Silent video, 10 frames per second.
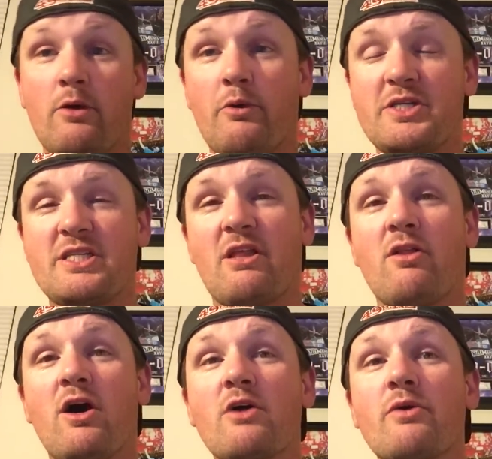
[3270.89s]
which in the
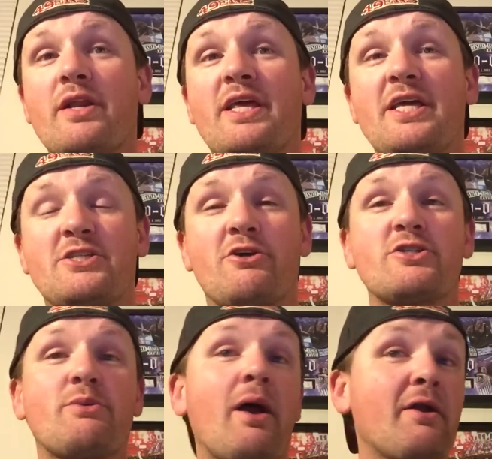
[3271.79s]
long run he
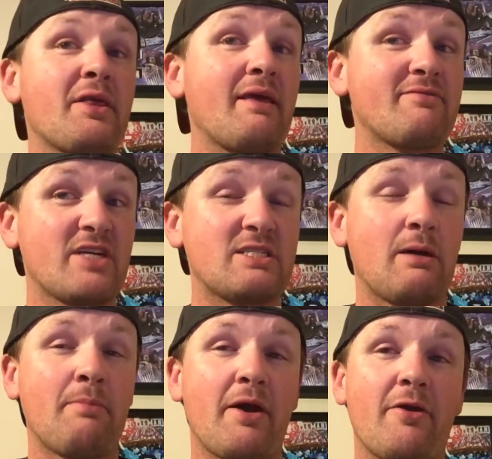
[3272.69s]
turns around and gives us
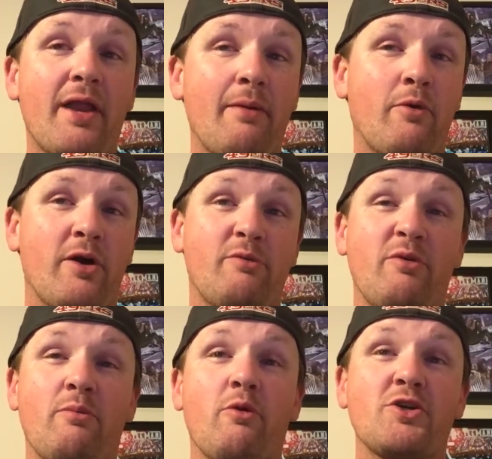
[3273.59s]
a better network
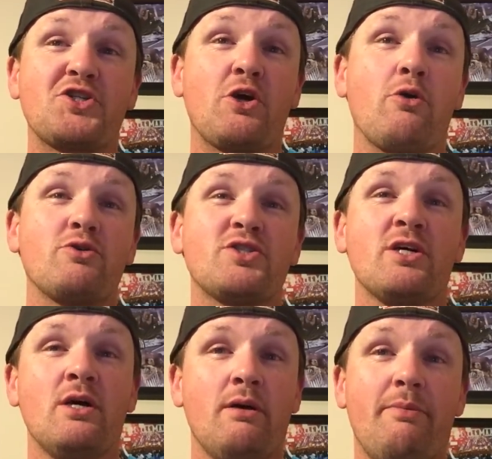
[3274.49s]
with more shows
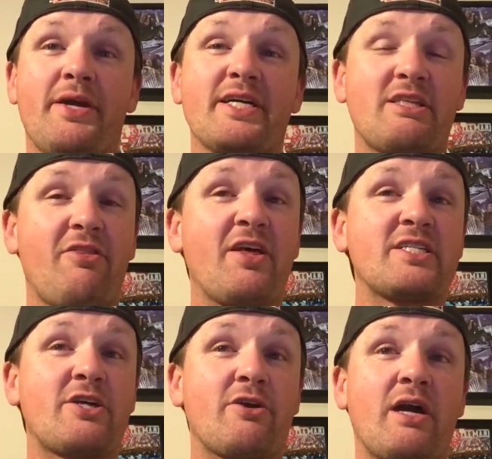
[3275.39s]
because the
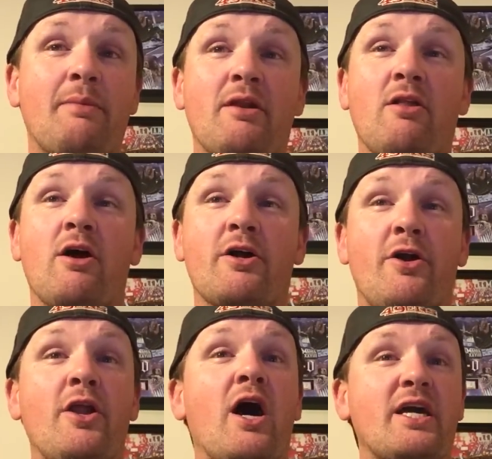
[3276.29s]
things that are coming along are
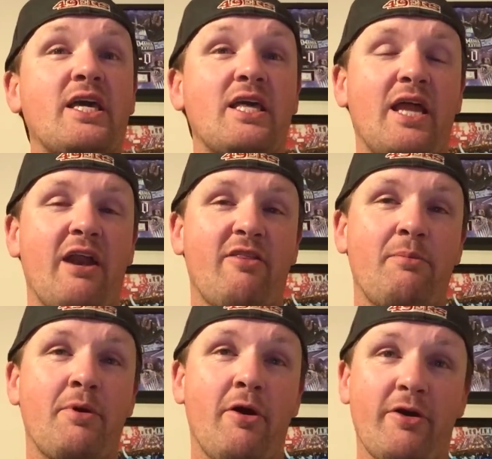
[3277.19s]
knocking it out of
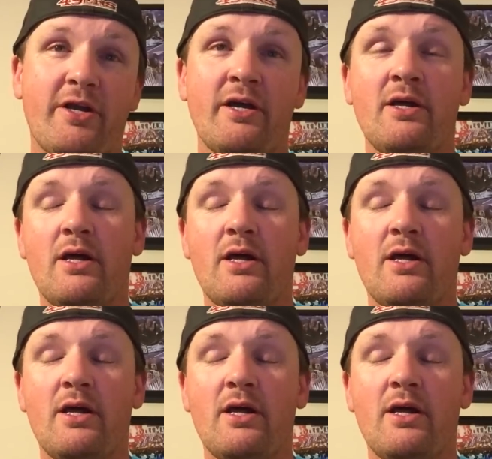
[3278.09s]
the park.